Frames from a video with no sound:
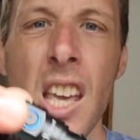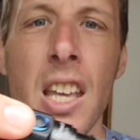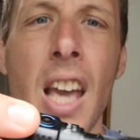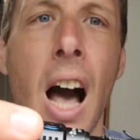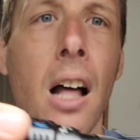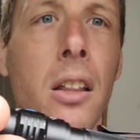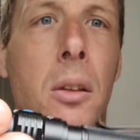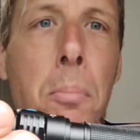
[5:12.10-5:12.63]

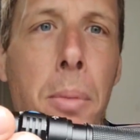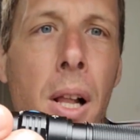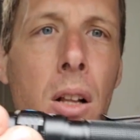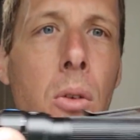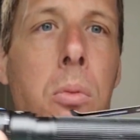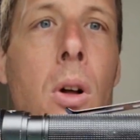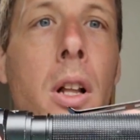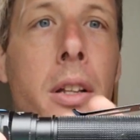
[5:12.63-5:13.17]
Yeah, the
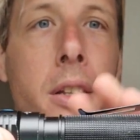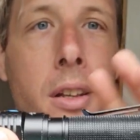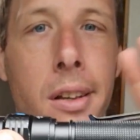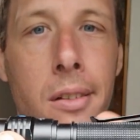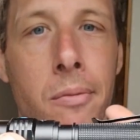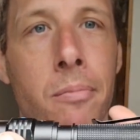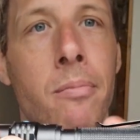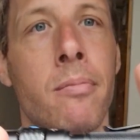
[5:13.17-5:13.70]
build
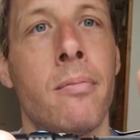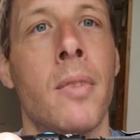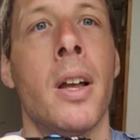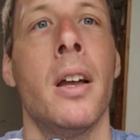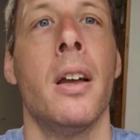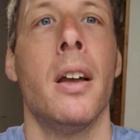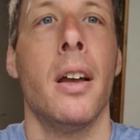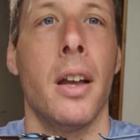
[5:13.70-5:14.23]
quality
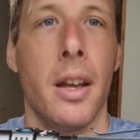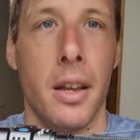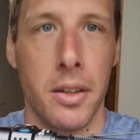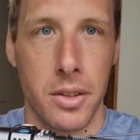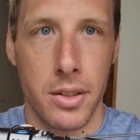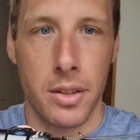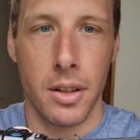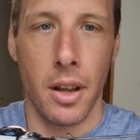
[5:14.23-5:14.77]

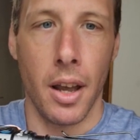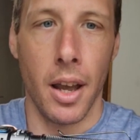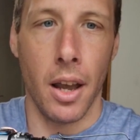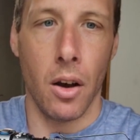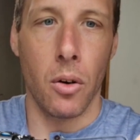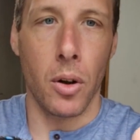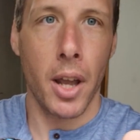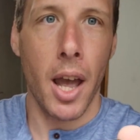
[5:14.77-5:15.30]
is
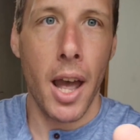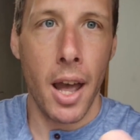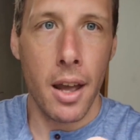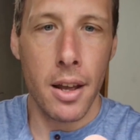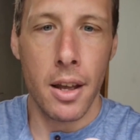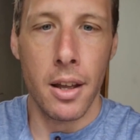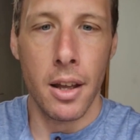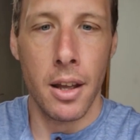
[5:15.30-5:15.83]

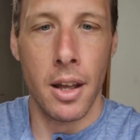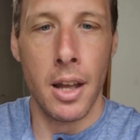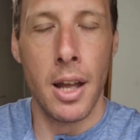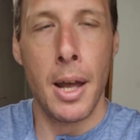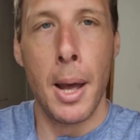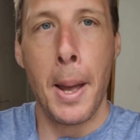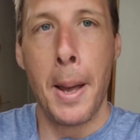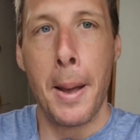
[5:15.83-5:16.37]
a-okay,
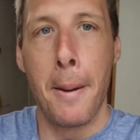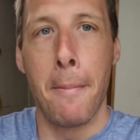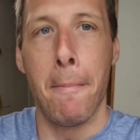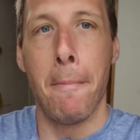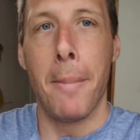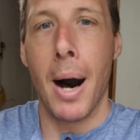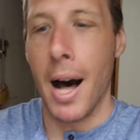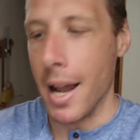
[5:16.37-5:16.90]

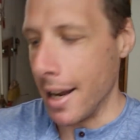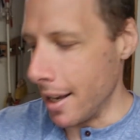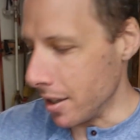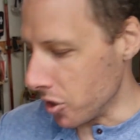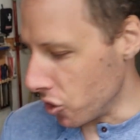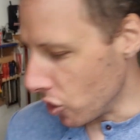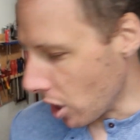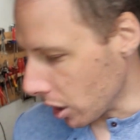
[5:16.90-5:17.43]
but
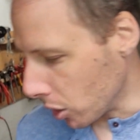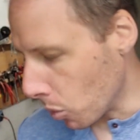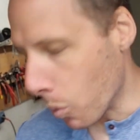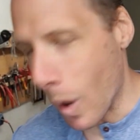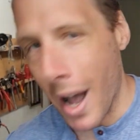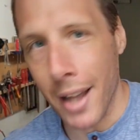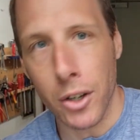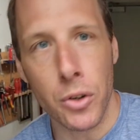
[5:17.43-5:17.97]
it's not
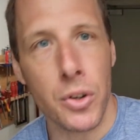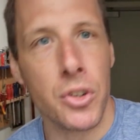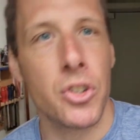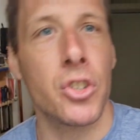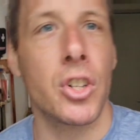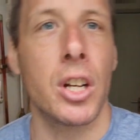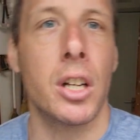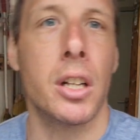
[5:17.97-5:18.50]
quite to the
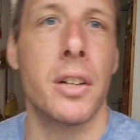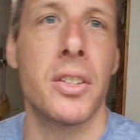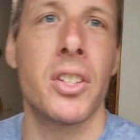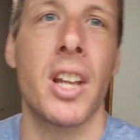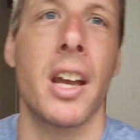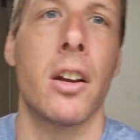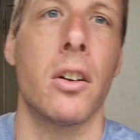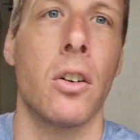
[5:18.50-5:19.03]

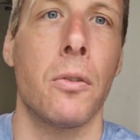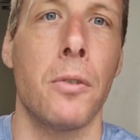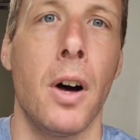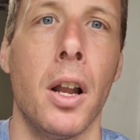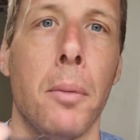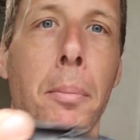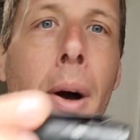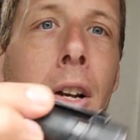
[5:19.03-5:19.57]
standard of
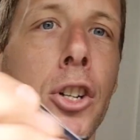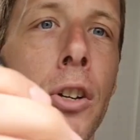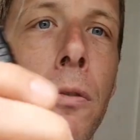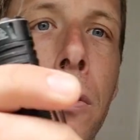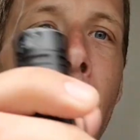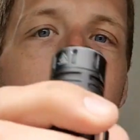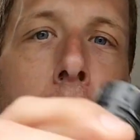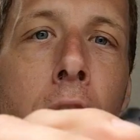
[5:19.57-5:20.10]
other budget
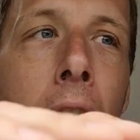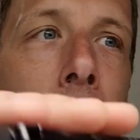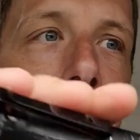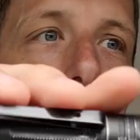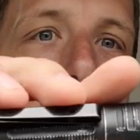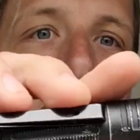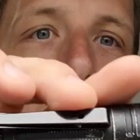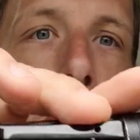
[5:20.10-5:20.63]

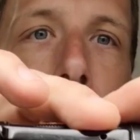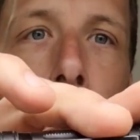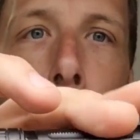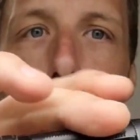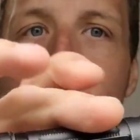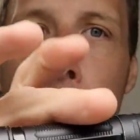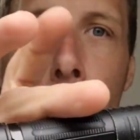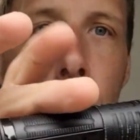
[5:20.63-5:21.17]
flashlights like
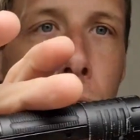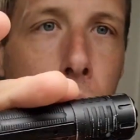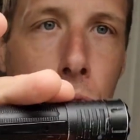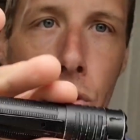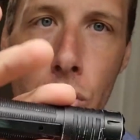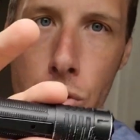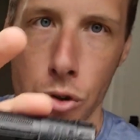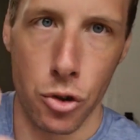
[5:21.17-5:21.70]

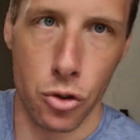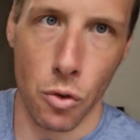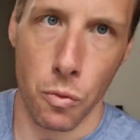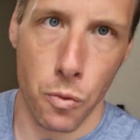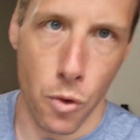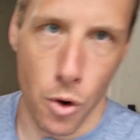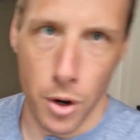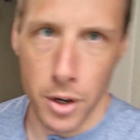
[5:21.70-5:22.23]
Workhorse or so
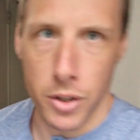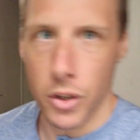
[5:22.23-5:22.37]
forth.